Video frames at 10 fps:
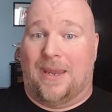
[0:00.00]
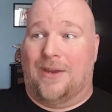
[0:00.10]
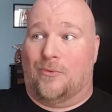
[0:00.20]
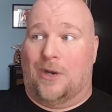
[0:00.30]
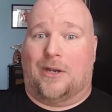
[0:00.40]

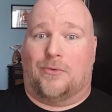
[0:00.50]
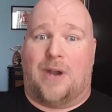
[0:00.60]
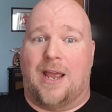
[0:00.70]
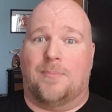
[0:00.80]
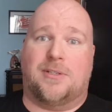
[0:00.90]
being Rick
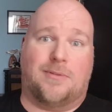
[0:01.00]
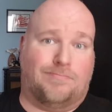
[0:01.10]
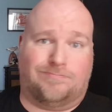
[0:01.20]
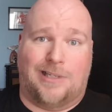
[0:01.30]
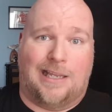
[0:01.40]
Grimes'
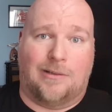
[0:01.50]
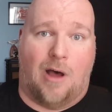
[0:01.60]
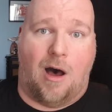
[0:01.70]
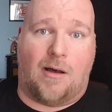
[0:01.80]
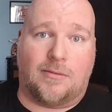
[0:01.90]
in
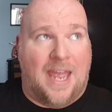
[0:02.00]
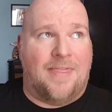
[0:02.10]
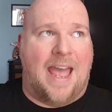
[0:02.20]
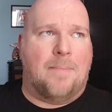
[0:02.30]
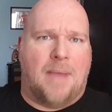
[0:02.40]
law.
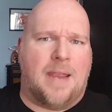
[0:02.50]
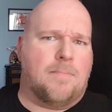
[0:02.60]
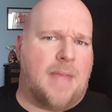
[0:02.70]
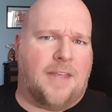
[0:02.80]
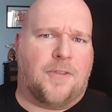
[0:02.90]
And that
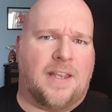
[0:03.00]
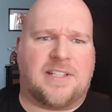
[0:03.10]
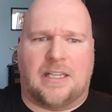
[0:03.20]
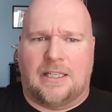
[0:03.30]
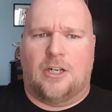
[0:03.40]
might make
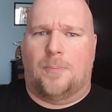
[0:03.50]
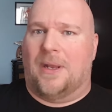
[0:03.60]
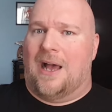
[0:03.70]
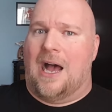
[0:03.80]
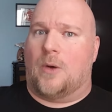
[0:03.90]
things a little
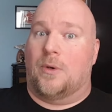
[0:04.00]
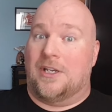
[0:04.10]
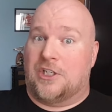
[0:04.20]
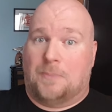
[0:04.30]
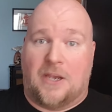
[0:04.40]
bit
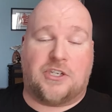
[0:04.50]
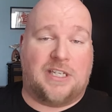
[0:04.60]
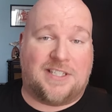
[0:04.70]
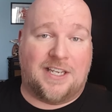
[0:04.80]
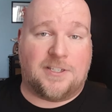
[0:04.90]
awkward,
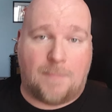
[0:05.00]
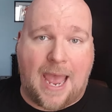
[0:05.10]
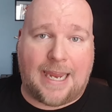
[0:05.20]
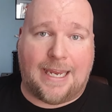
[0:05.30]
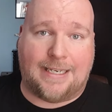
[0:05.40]
especially since
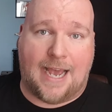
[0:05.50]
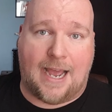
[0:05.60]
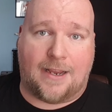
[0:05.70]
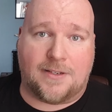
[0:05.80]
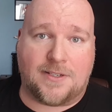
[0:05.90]
Maggie
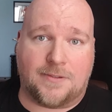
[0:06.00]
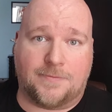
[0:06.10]
dies.